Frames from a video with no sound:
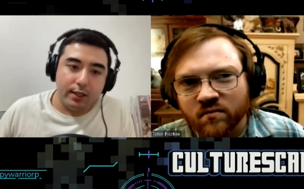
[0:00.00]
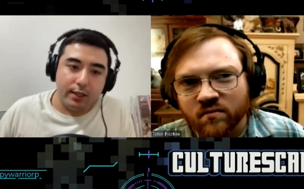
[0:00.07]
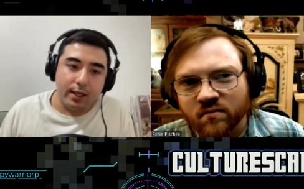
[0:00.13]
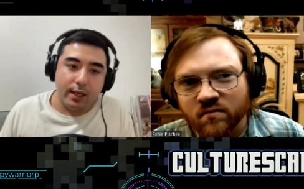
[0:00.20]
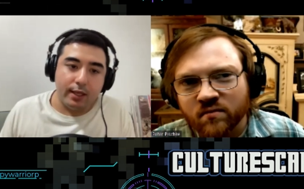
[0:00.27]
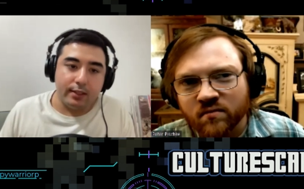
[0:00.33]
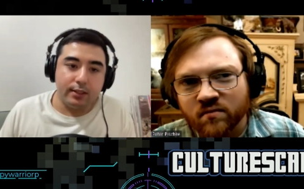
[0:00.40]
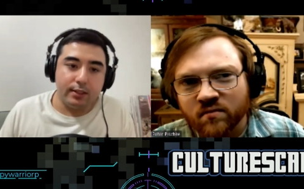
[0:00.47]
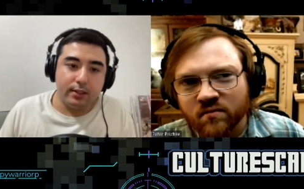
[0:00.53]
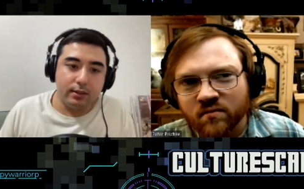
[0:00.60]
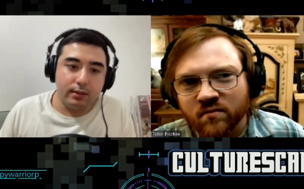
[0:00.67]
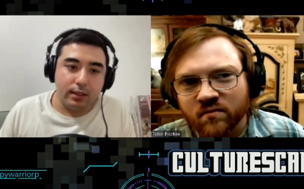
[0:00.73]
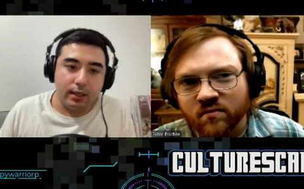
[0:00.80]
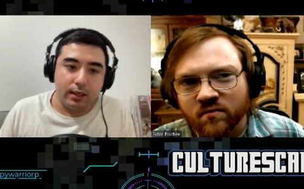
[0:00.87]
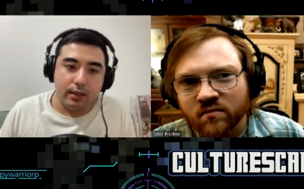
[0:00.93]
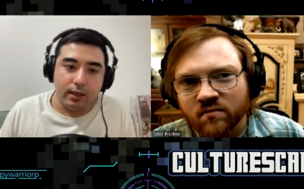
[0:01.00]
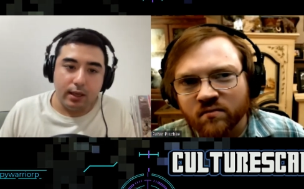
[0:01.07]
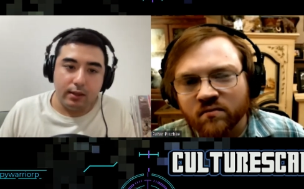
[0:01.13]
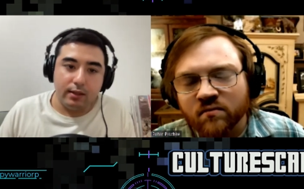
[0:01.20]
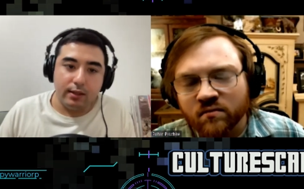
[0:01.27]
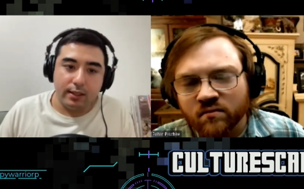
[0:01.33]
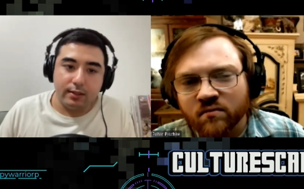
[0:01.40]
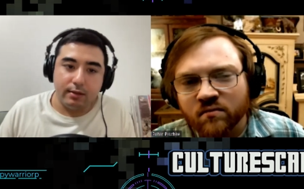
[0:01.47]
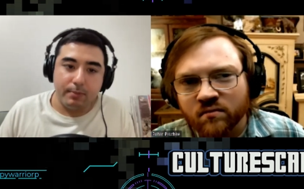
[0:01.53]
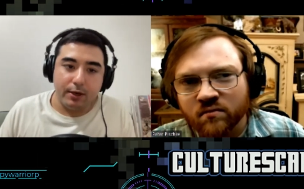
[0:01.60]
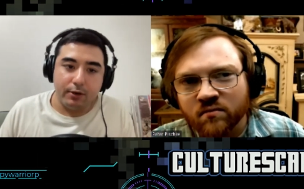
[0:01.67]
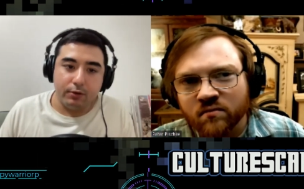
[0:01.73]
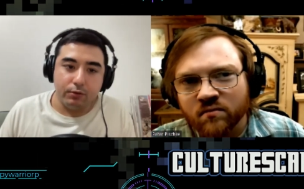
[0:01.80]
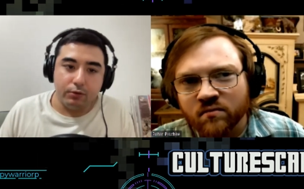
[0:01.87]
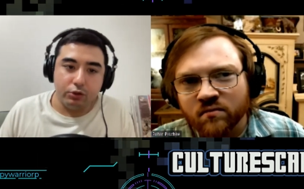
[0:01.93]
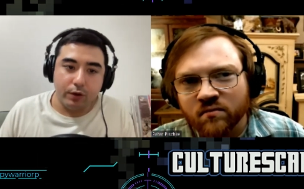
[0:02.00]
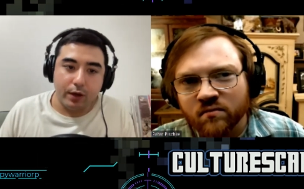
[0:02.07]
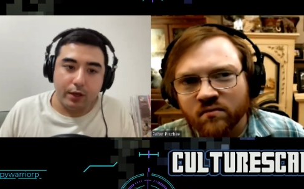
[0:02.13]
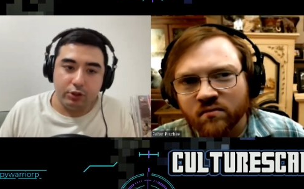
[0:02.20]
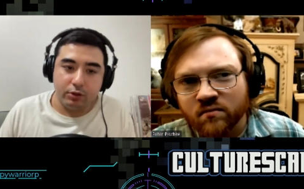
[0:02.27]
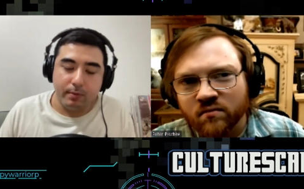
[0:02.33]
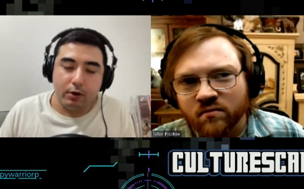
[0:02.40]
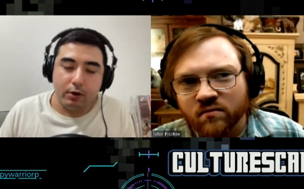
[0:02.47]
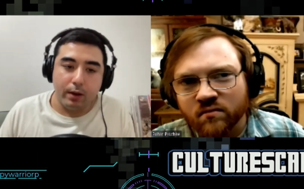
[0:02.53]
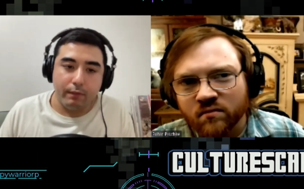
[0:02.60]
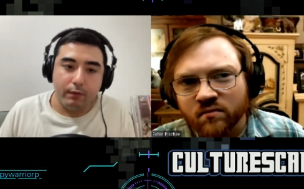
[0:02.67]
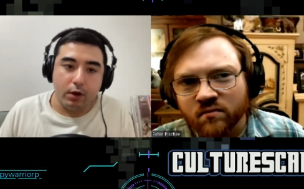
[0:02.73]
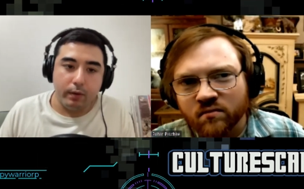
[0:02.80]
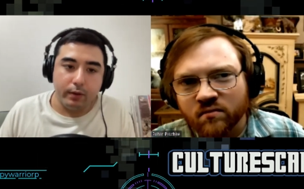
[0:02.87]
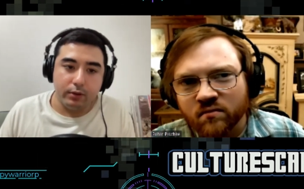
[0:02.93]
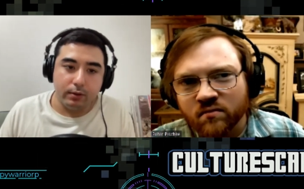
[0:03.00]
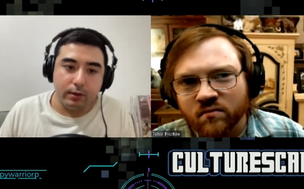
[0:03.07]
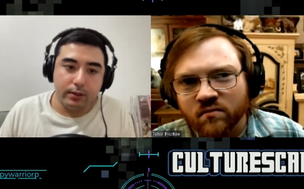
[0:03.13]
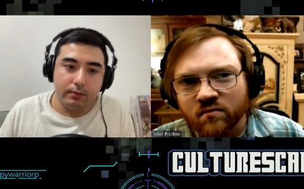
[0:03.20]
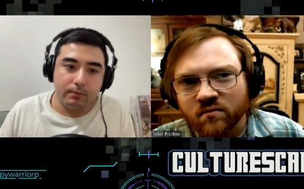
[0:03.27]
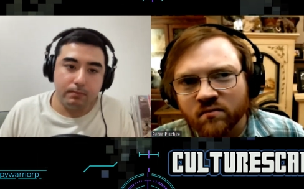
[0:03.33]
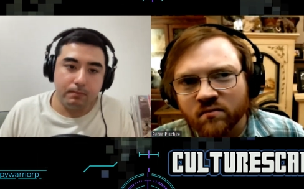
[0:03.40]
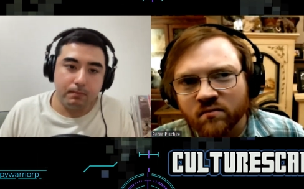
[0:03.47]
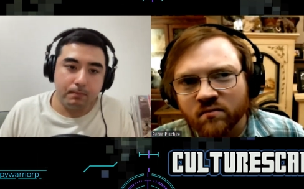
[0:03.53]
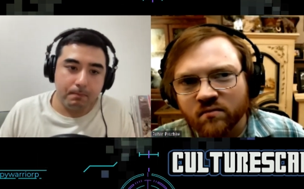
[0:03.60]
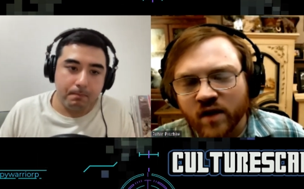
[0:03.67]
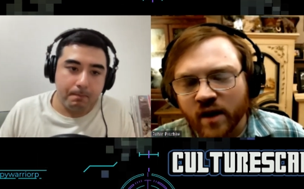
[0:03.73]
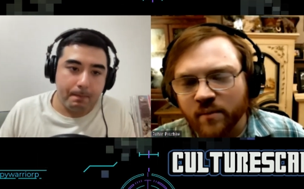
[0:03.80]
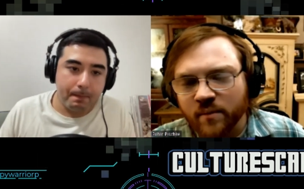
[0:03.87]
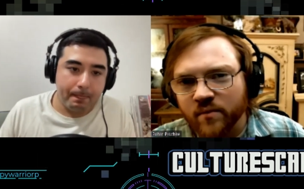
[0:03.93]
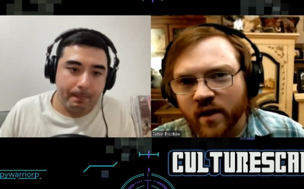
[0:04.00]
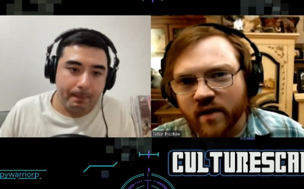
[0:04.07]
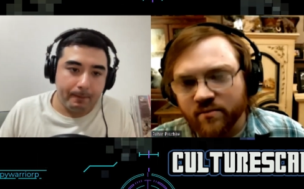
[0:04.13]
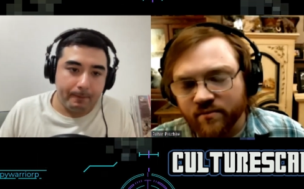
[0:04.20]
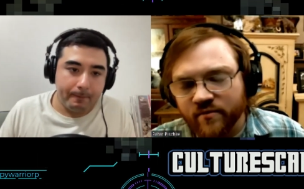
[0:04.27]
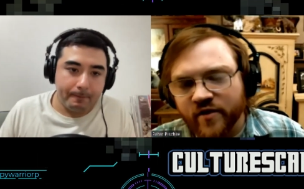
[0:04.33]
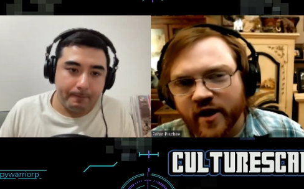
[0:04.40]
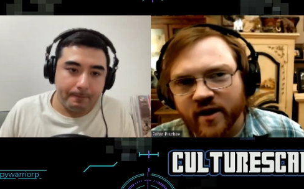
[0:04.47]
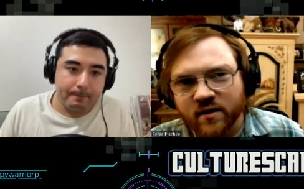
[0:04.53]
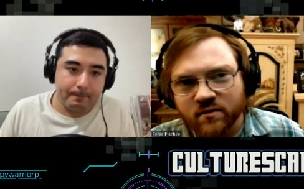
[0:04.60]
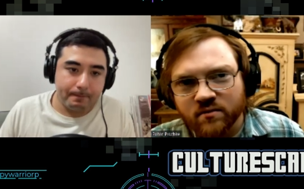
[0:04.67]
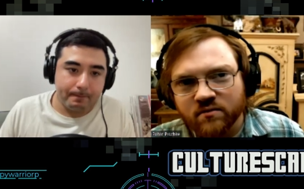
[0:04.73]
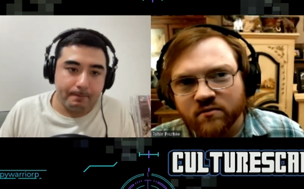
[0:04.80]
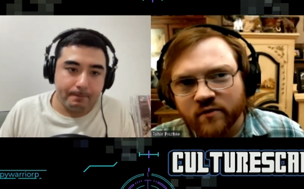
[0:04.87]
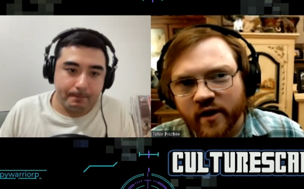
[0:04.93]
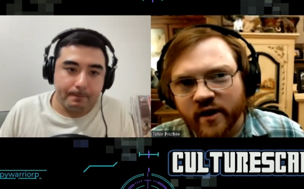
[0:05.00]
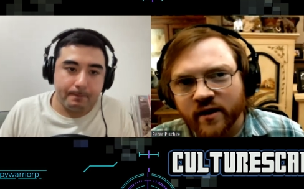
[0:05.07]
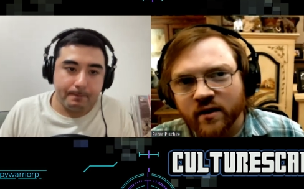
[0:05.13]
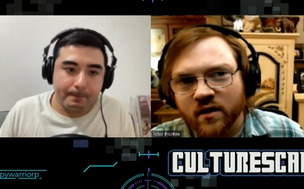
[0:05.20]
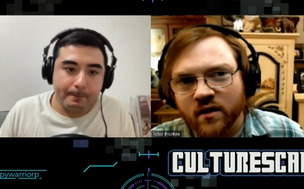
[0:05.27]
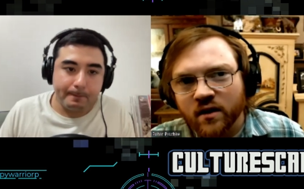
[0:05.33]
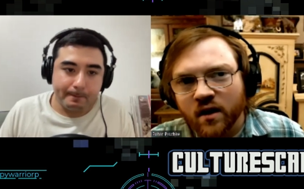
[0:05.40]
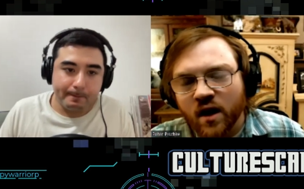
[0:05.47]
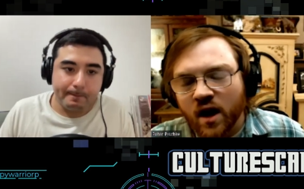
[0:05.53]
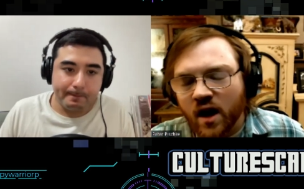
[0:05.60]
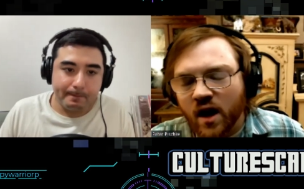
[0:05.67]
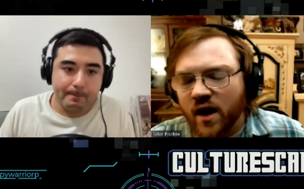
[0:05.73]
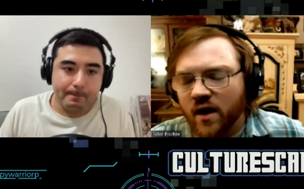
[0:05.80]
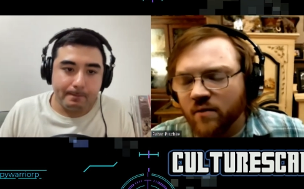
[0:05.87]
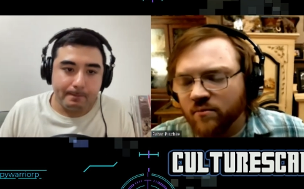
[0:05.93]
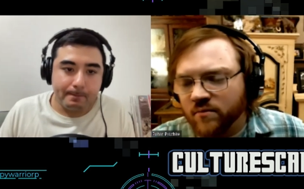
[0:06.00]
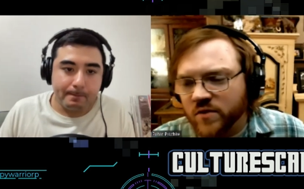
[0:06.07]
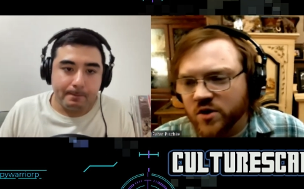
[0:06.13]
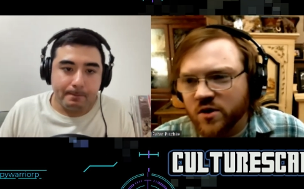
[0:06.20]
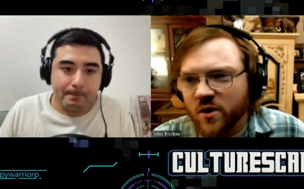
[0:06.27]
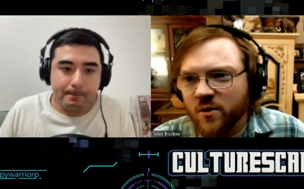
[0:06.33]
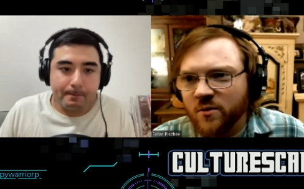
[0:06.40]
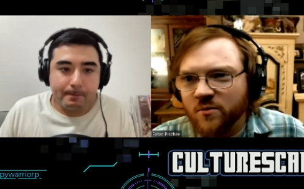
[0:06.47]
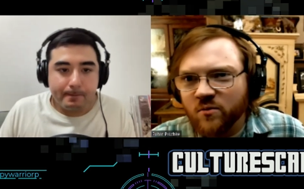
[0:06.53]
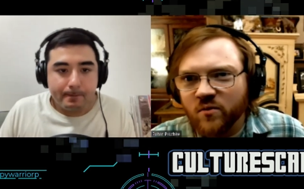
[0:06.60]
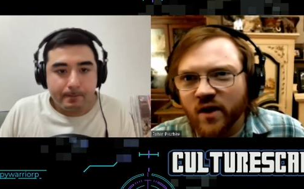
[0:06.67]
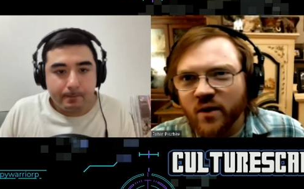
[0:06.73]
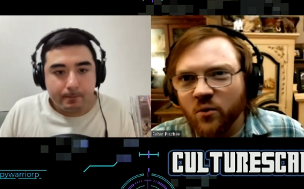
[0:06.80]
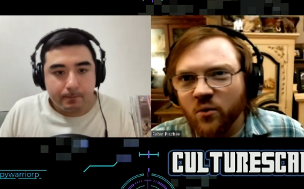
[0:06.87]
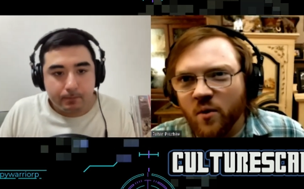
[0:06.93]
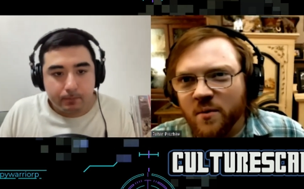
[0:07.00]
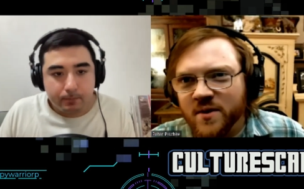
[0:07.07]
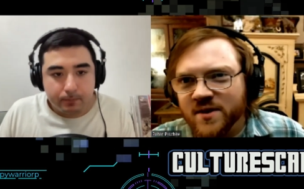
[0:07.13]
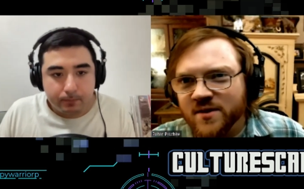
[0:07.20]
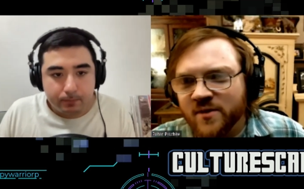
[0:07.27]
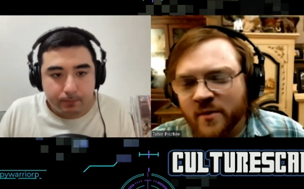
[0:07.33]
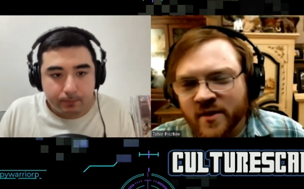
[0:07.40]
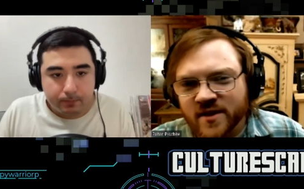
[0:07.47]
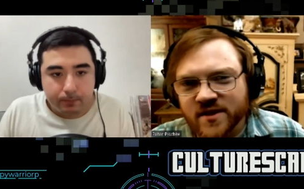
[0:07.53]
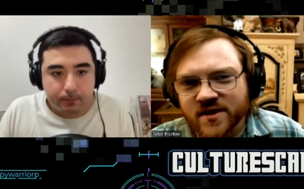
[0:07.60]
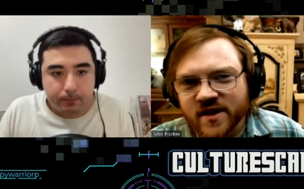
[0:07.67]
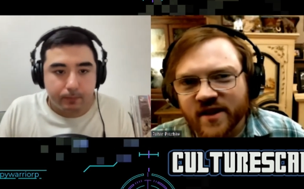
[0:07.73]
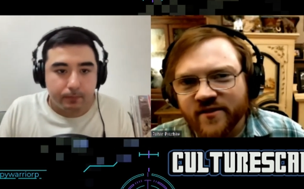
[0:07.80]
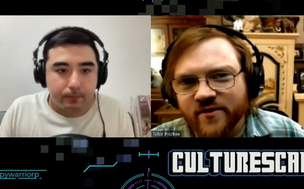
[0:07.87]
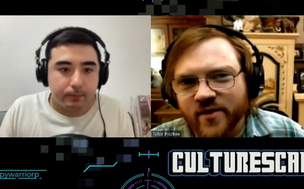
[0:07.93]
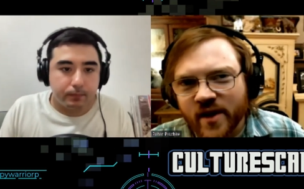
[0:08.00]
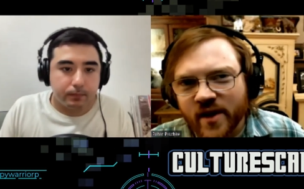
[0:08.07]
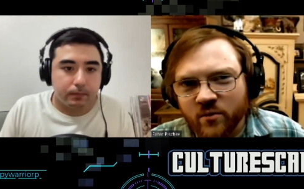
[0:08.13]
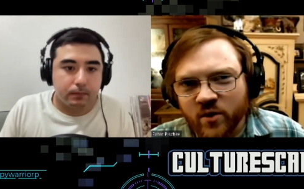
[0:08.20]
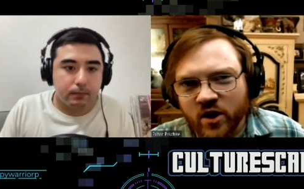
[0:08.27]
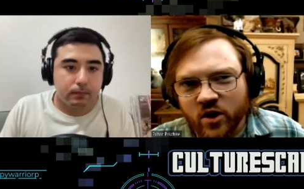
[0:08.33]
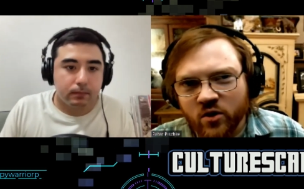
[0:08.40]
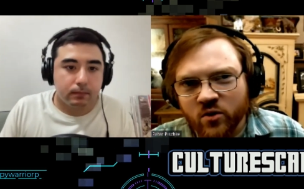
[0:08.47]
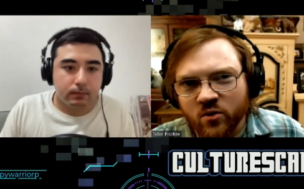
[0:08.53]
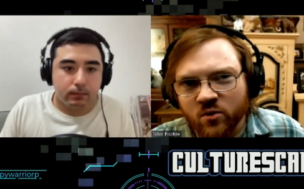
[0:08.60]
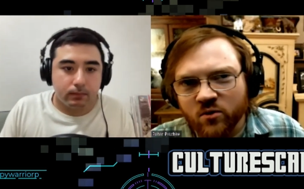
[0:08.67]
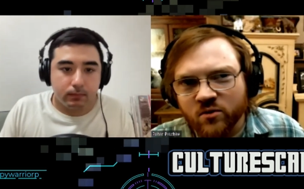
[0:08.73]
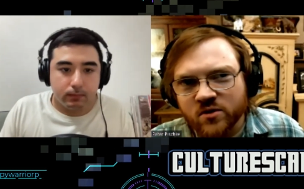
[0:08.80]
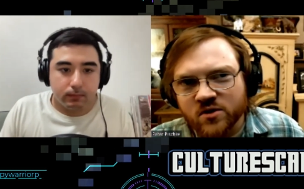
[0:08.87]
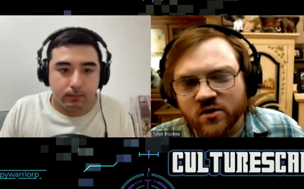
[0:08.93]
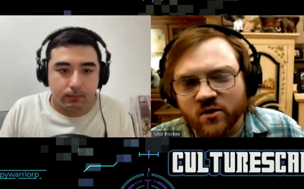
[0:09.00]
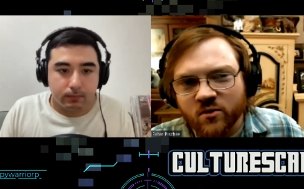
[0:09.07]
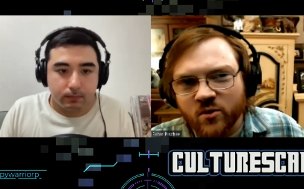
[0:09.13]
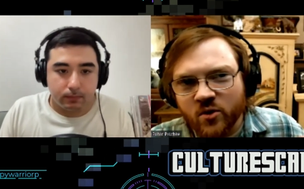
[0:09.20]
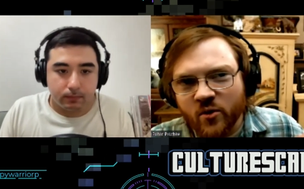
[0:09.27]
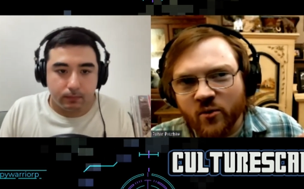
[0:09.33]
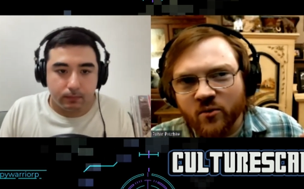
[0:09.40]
Speaker 1: the case. And I think that's the better strategy, the better way of going to it. Yeah, uh, fair, fair.
Speaker 2: Um, so what was some of the stuff that when you, so you,